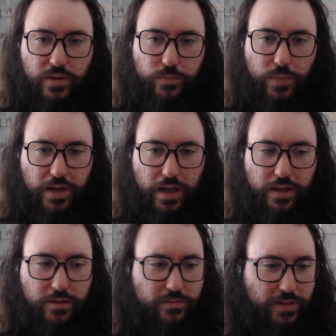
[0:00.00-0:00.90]
But
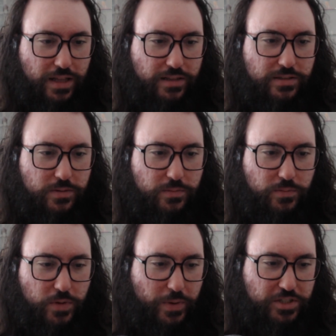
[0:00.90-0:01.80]
yeah, that's
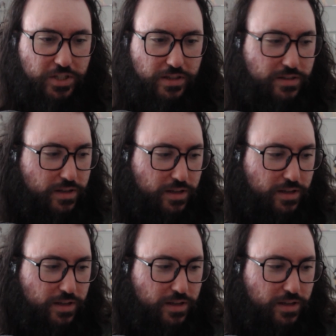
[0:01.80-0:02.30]
pretty much it.